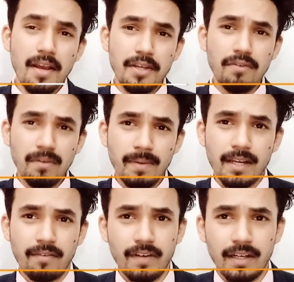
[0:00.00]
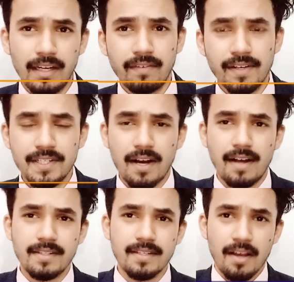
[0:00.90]
you will be definitely given a
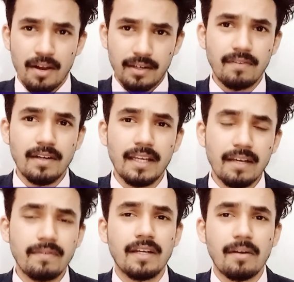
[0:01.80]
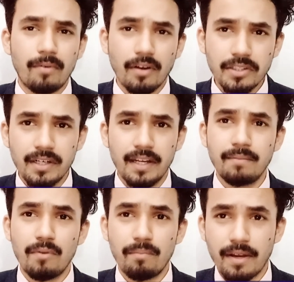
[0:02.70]
chance, definitely given an opportunity
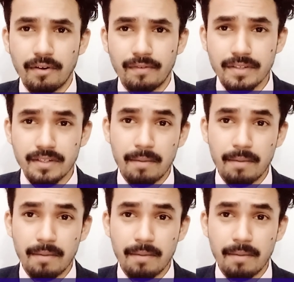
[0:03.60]
in Mumbai University.